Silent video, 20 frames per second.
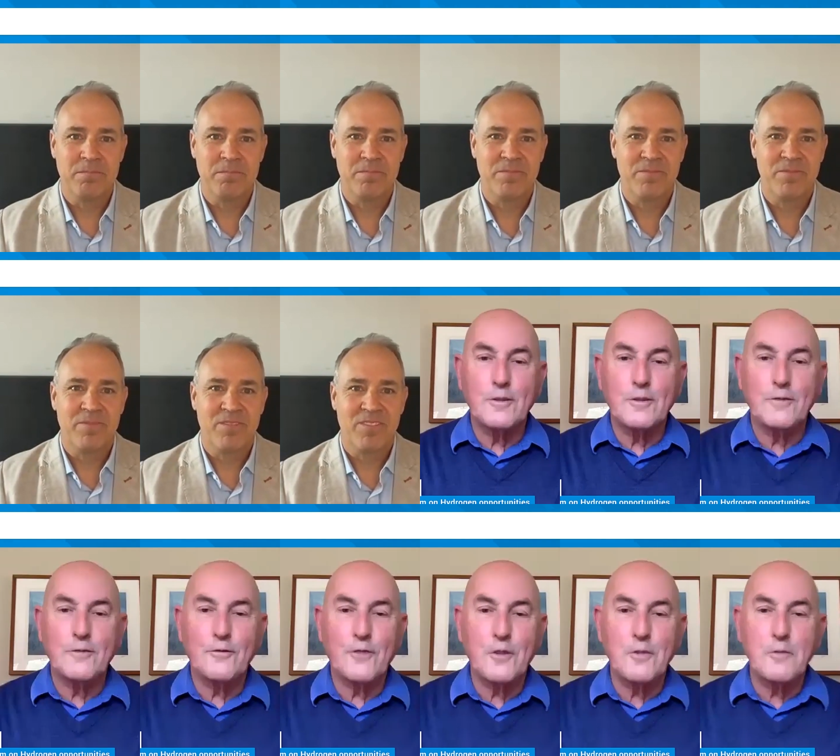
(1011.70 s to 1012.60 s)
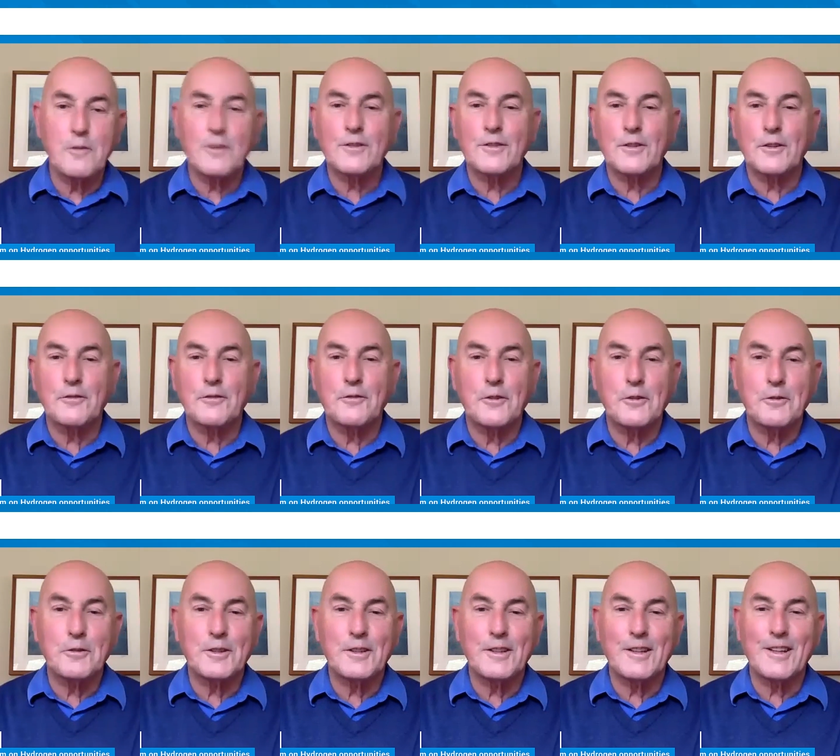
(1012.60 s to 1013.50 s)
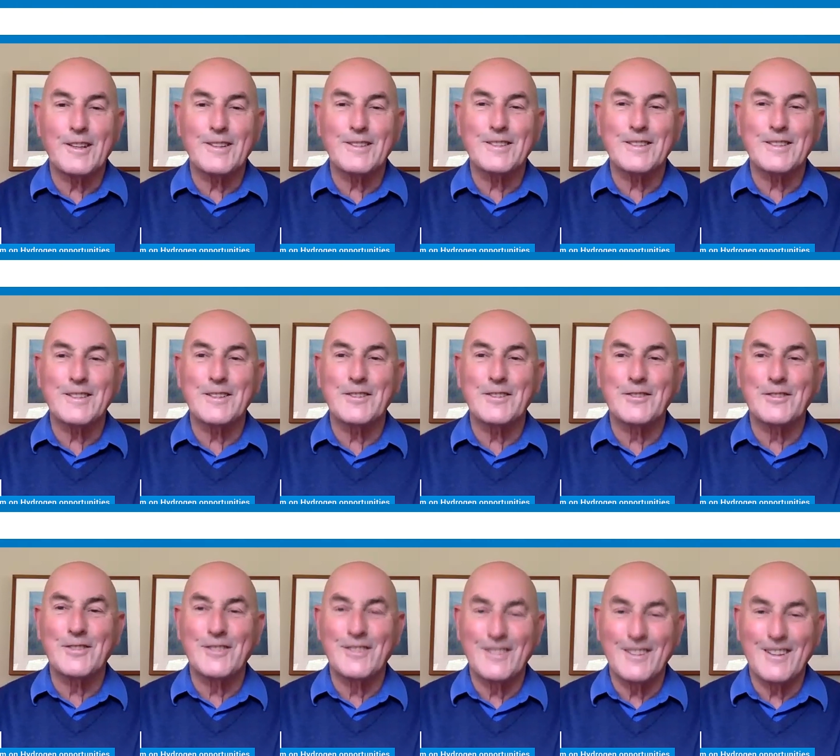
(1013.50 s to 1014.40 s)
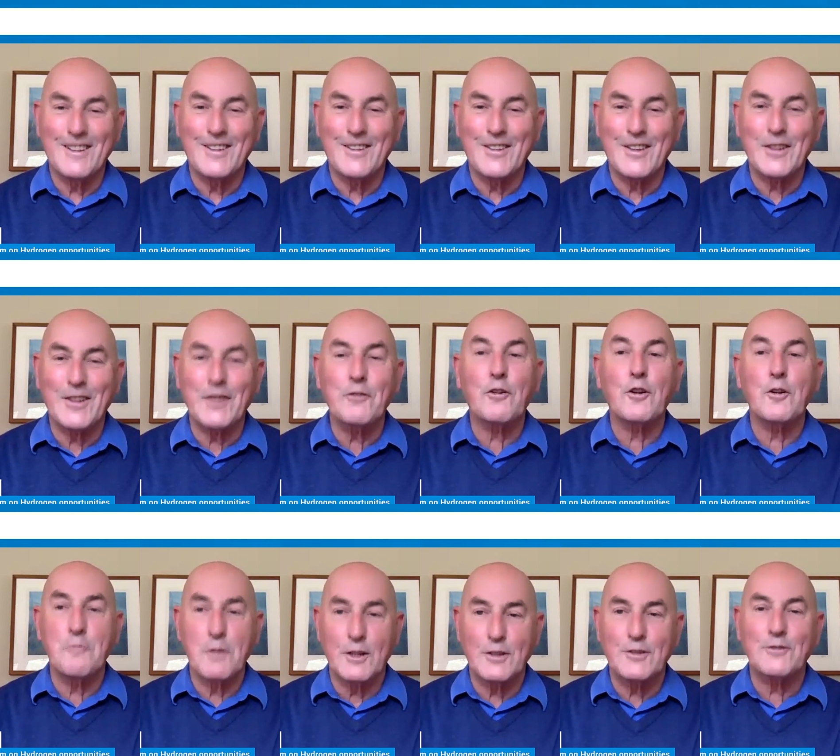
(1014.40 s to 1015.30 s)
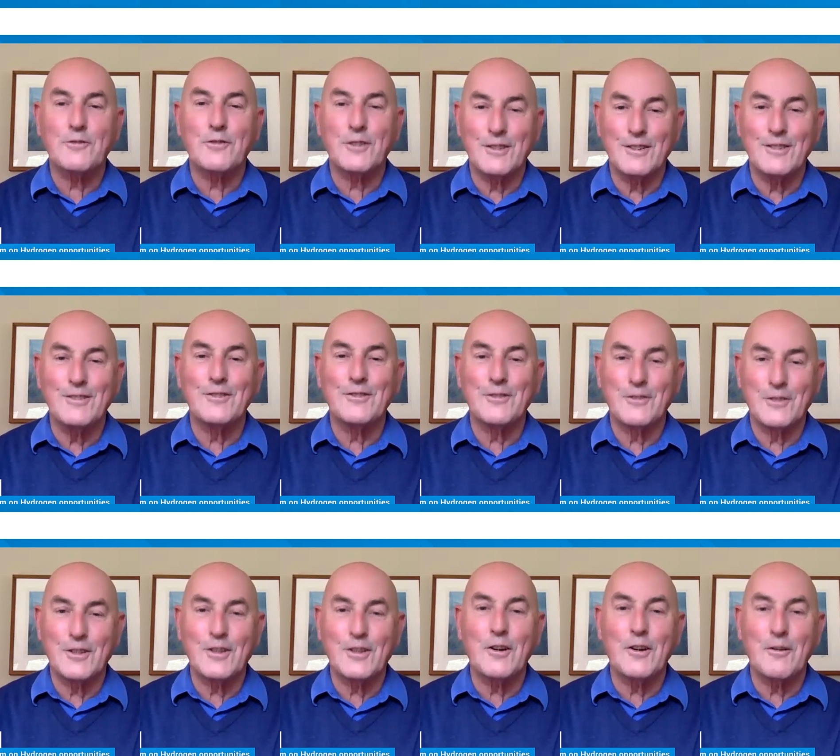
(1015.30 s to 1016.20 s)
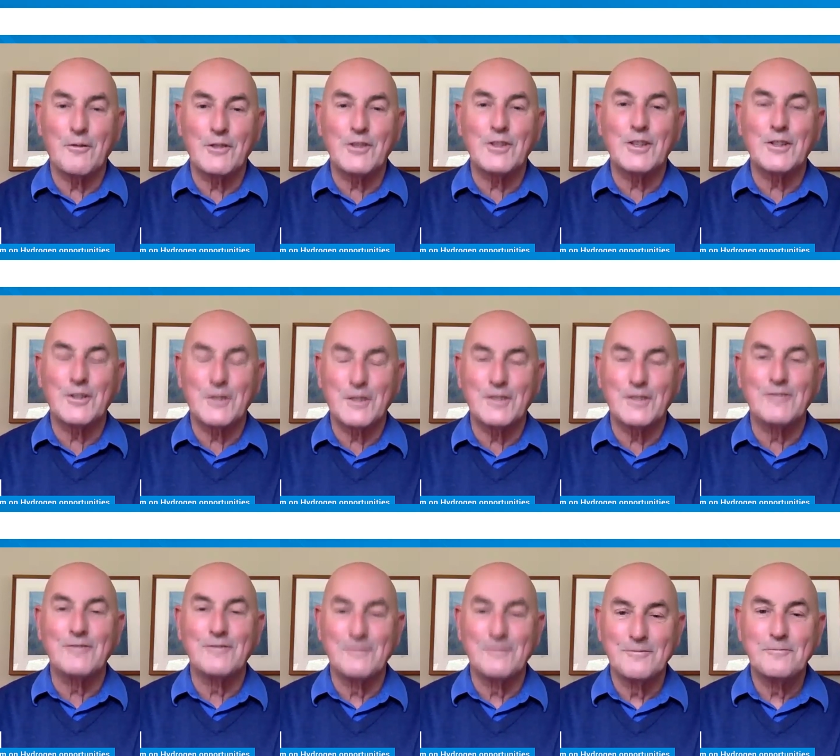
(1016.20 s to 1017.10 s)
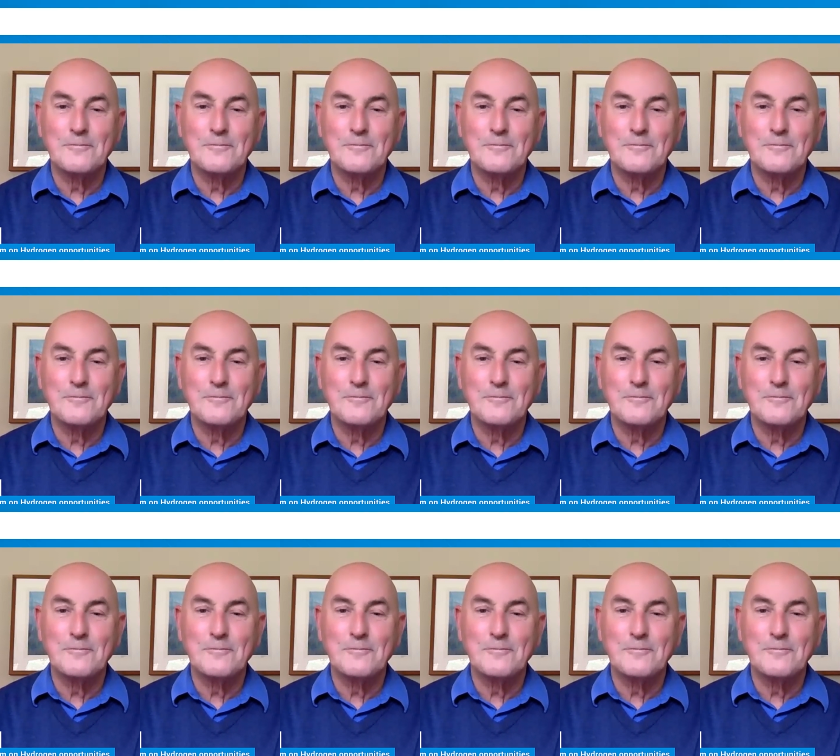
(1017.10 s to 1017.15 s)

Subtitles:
I would very much look forward to that, Steve. Yeah, thank you very much for the conversation.